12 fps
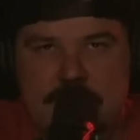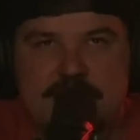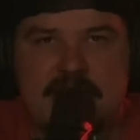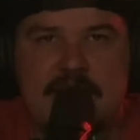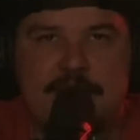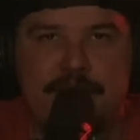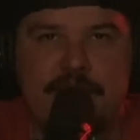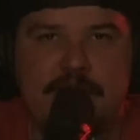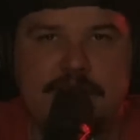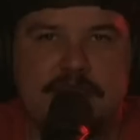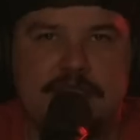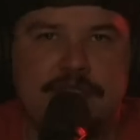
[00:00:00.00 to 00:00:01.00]
This high
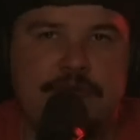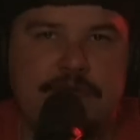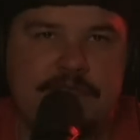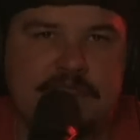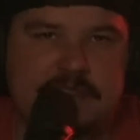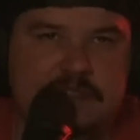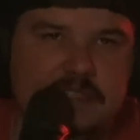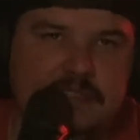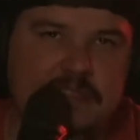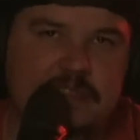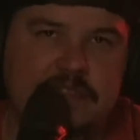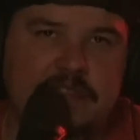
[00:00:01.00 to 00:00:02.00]
priest and two of his
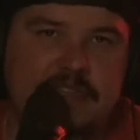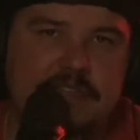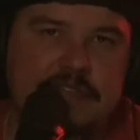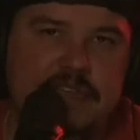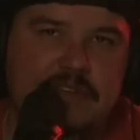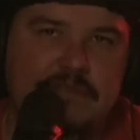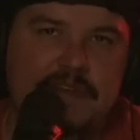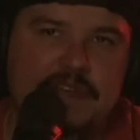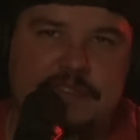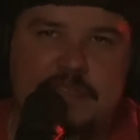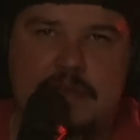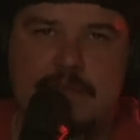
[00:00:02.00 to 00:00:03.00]
assistants allegedly
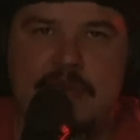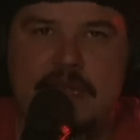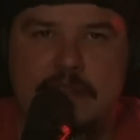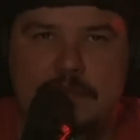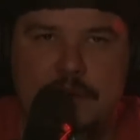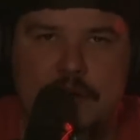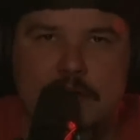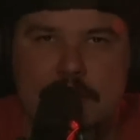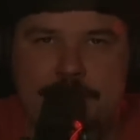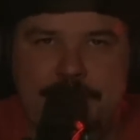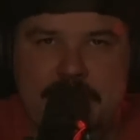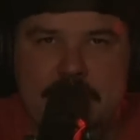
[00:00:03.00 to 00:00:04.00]
confessed to committing the
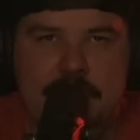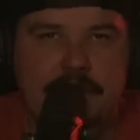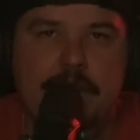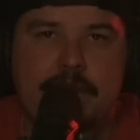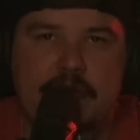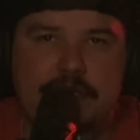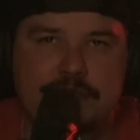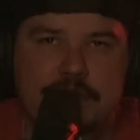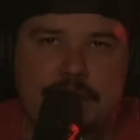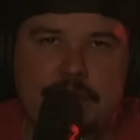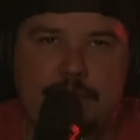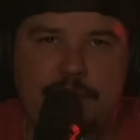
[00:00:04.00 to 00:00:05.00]
murder of
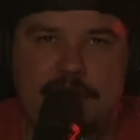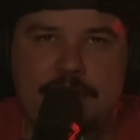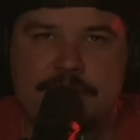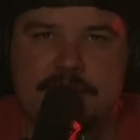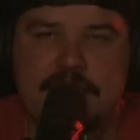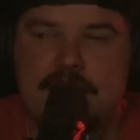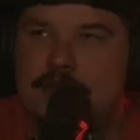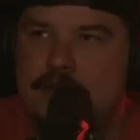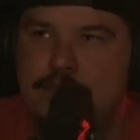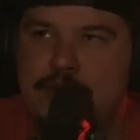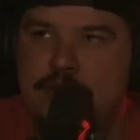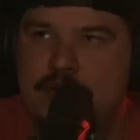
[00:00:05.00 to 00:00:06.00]
Evandro, the boy who was
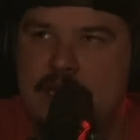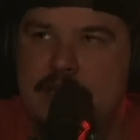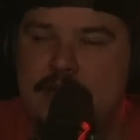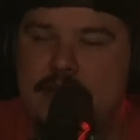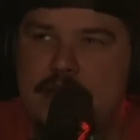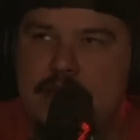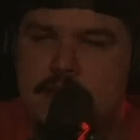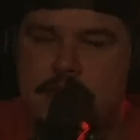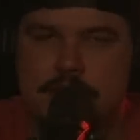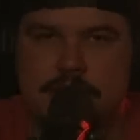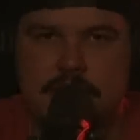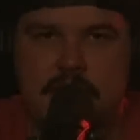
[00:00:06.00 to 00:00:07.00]
killed and mutilated
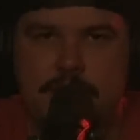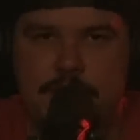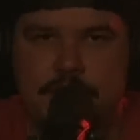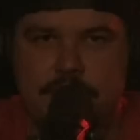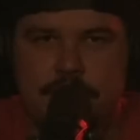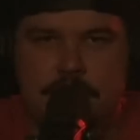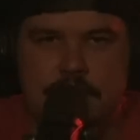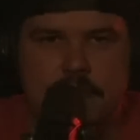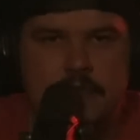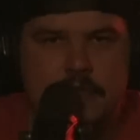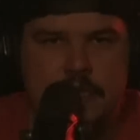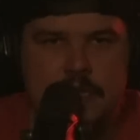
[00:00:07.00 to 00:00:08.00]
in the sawmill,
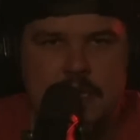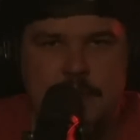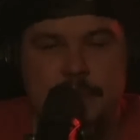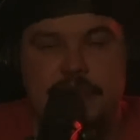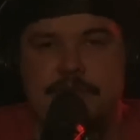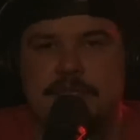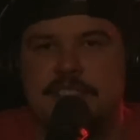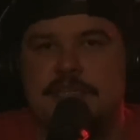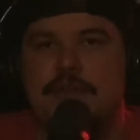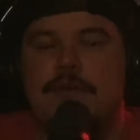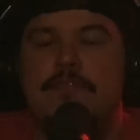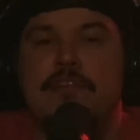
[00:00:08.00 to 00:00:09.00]
but there were
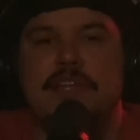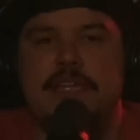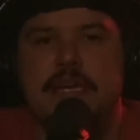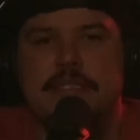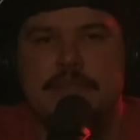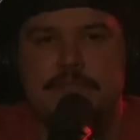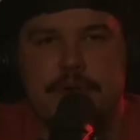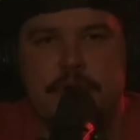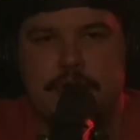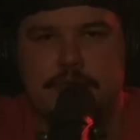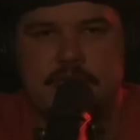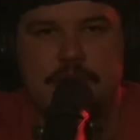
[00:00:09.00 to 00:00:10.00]
still over a dozen
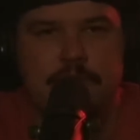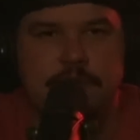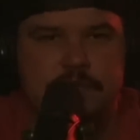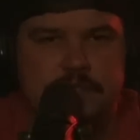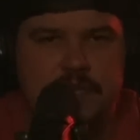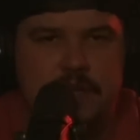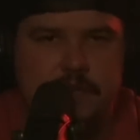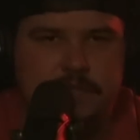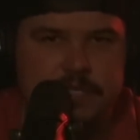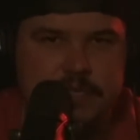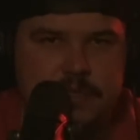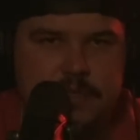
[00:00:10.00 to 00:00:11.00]
murders that weren't
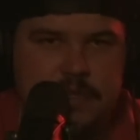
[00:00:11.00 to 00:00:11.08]
solved.